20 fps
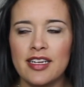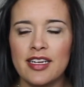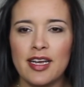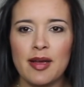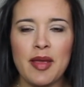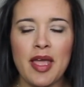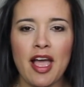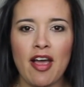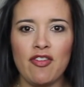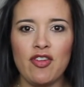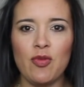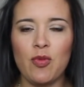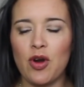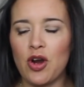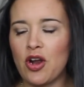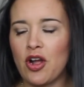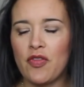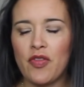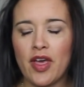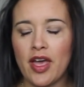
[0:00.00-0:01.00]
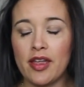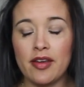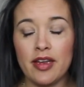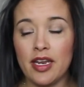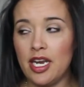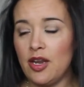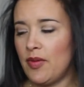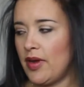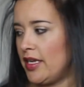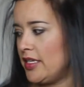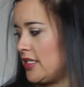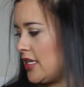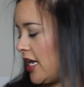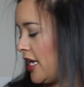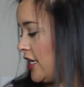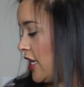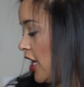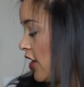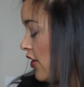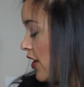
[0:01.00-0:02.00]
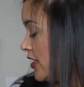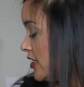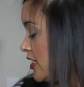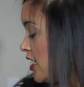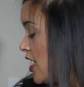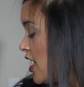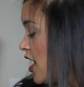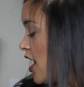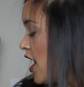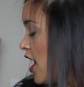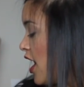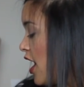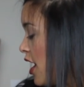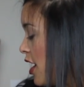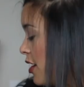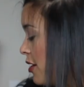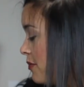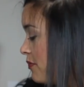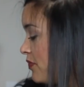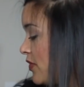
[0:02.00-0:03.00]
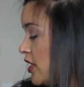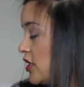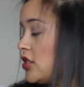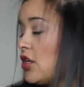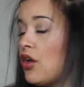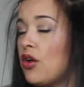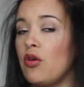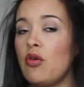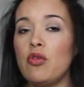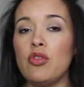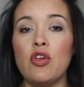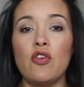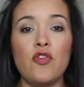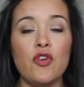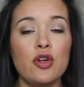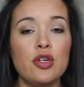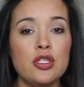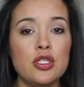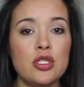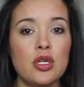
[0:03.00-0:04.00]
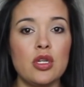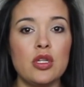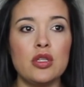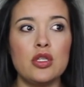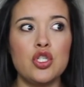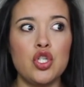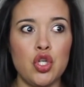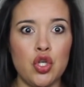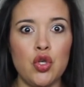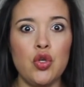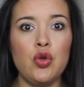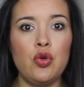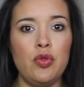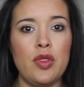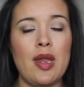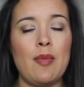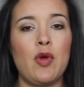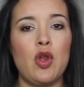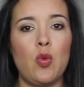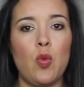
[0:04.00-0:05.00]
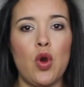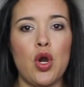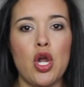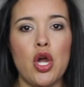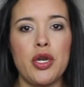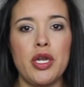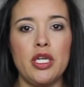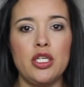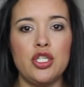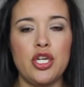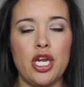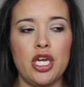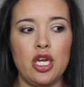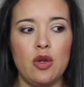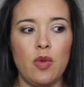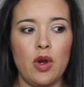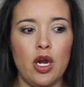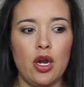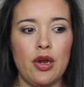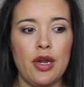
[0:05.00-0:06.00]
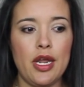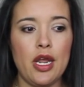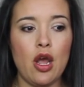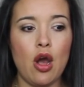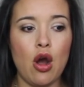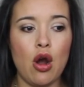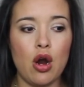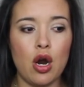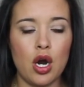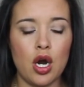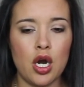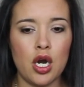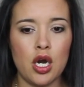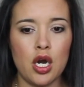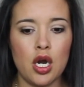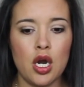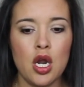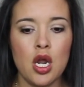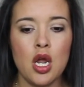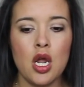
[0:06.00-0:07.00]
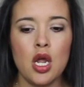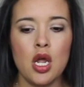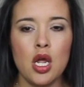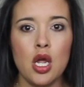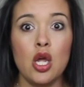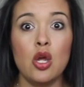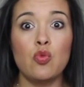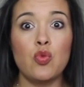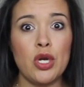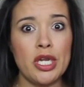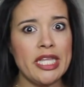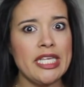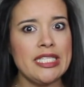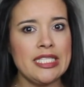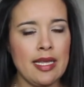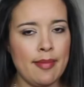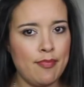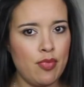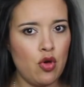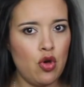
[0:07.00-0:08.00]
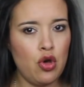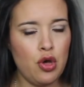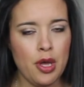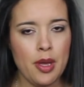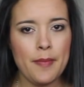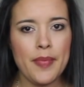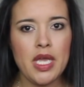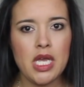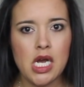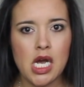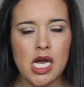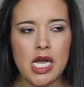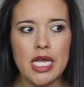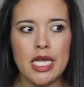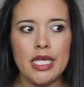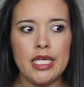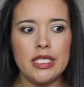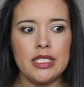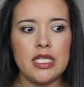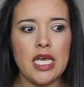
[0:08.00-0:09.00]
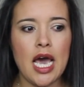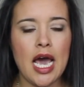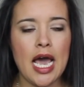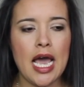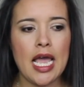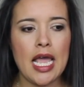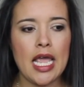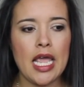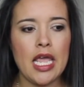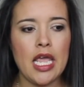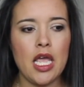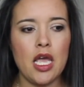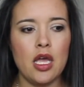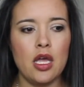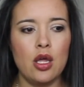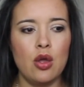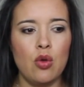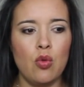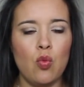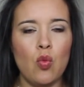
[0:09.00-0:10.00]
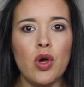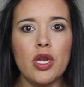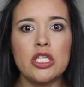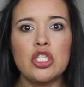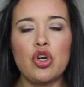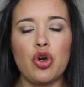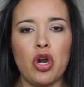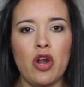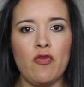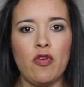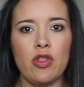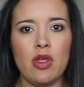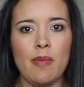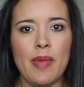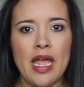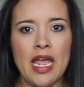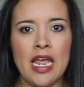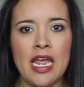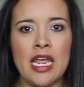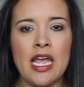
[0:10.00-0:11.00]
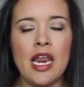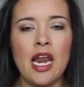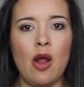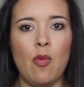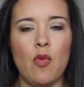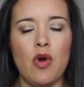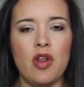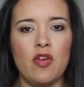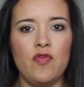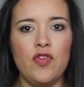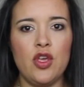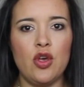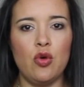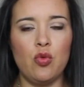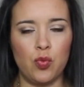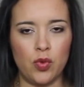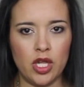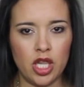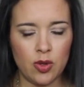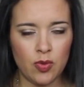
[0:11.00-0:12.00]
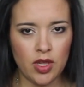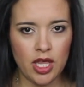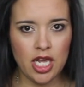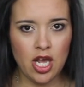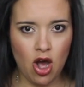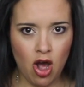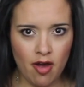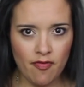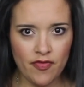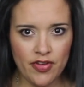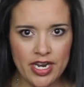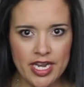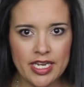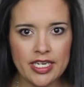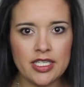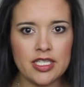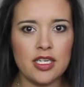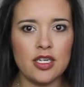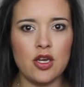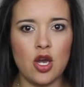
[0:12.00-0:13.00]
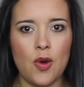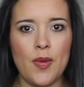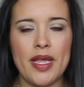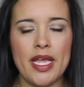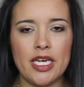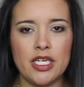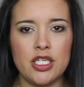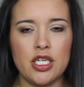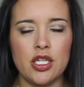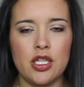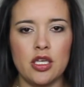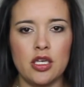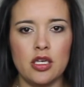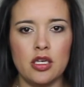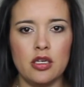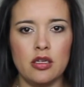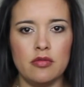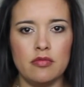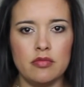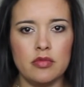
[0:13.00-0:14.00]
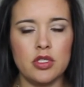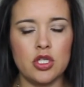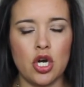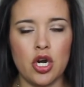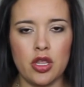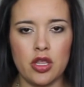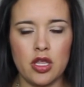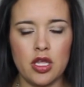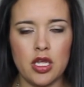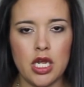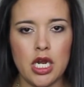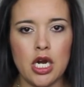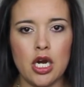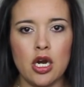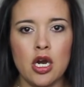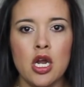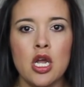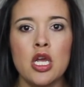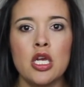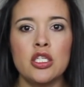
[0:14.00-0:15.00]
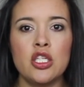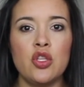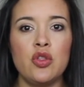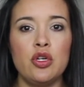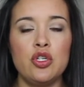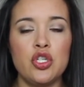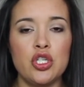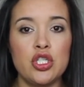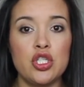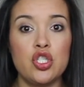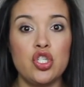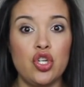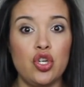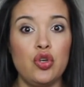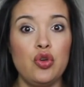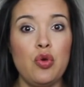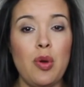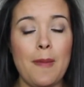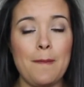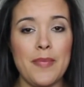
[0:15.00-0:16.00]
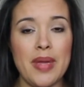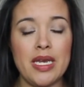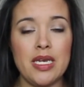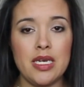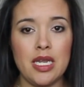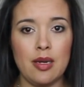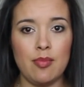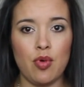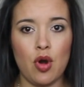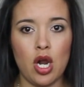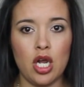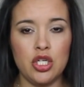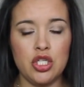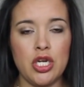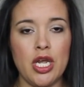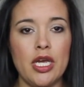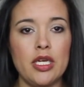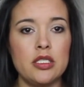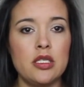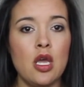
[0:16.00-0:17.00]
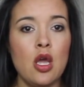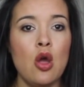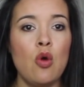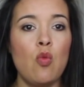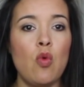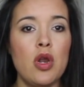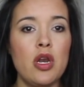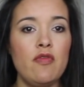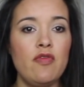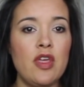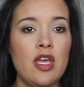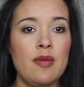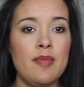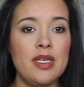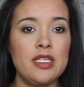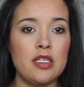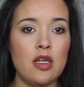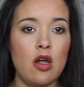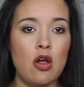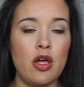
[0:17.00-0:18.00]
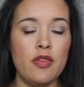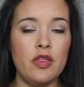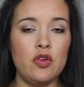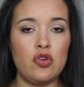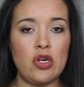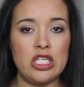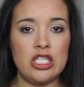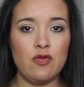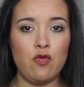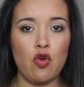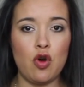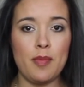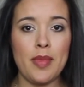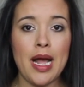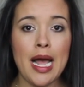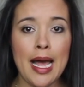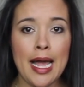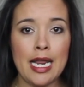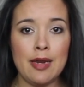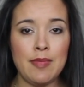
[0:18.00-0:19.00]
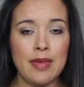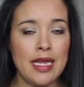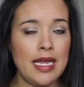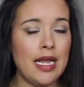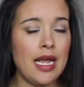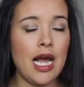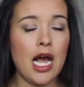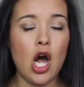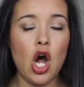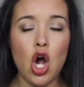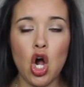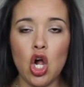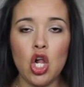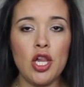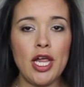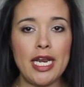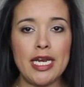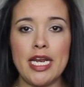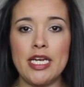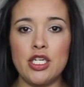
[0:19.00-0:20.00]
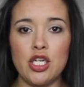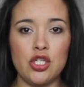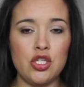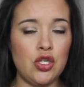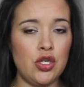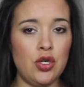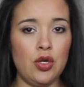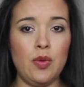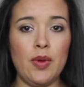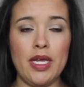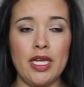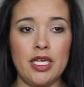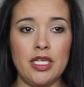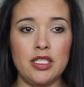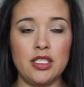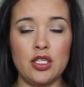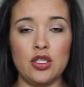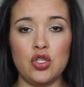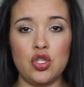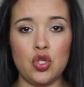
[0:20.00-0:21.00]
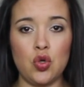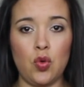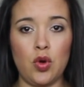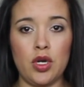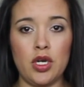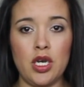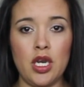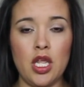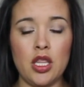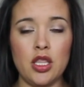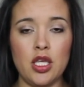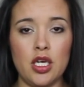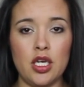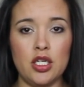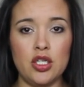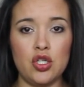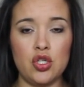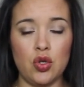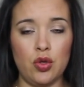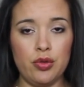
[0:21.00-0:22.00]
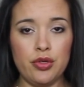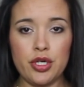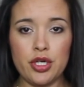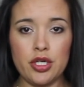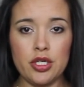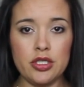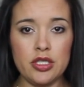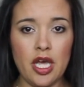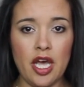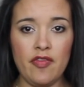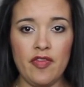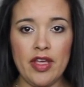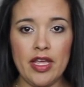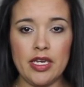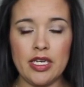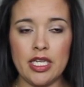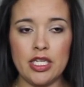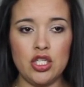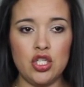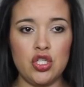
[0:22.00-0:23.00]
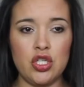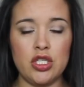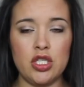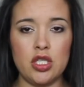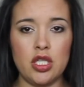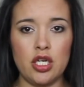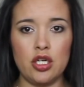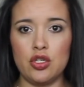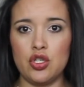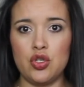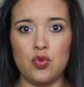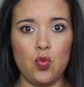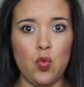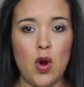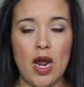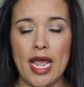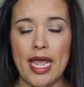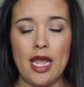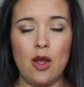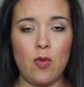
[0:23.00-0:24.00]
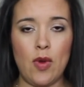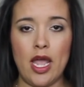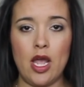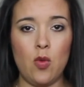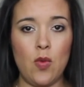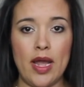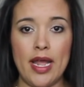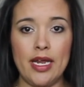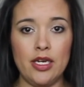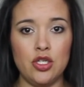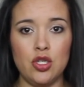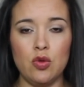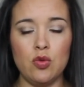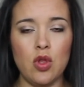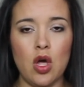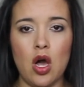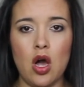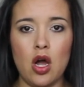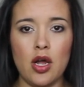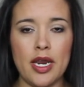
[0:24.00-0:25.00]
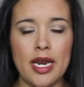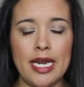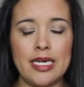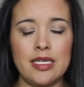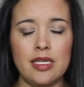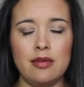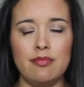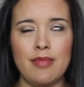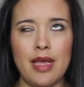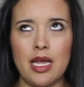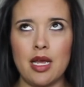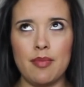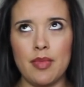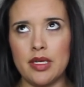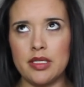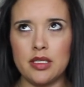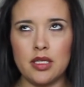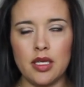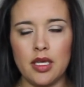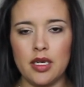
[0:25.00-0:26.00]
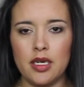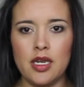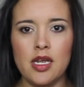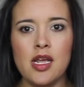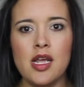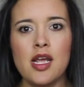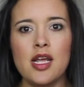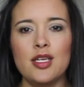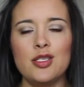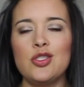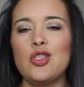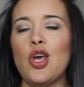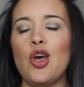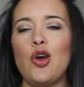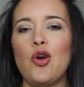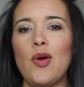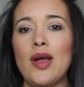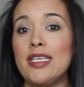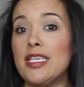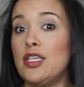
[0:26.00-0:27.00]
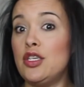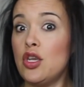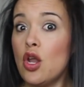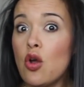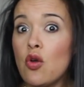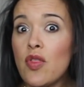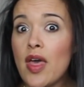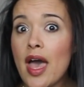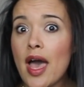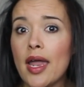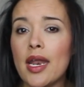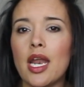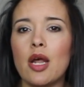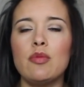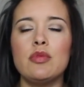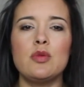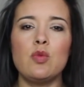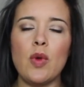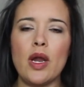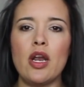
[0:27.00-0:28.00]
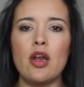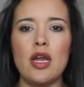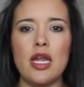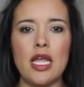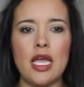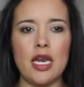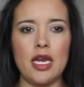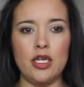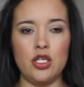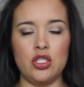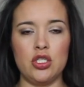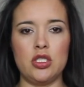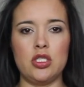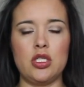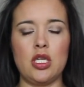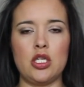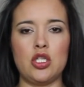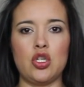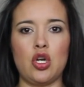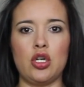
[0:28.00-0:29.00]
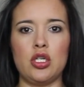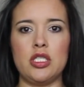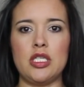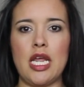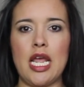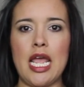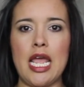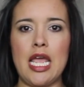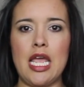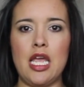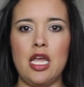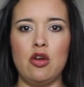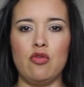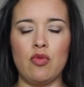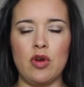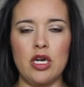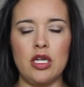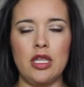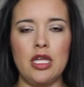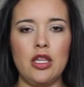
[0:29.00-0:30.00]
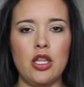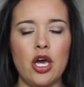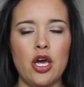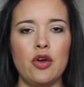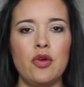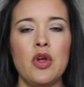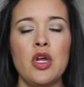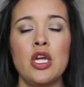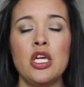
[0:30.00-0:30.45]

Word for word: I have to work on that. Anyways, I digress. Um, so the first two that I'm going to work on in January are really simple because I want to start off with a bang and I want to feel really, really confident going into the start of the year. So they're just two mending projects. One of them is on the dress form behind me. All I need to do is shorten the shoulders of it. It's just they're way, way, way too long and I didn't make a muslin. So I didn't know that and I was wearing it and it just starts to hang really low.